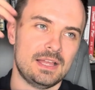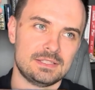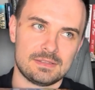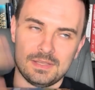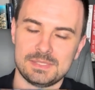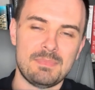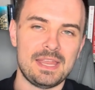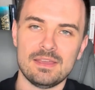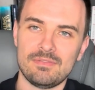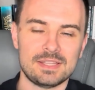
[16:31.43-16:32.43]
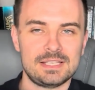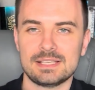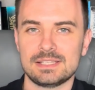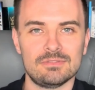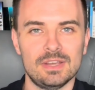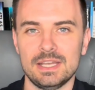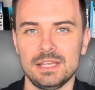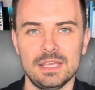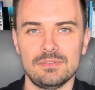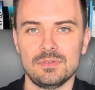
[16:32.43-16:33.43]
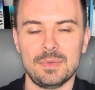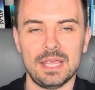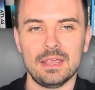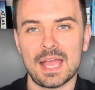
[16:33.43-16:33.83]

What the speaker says: It's made it a fantastic reading year for me.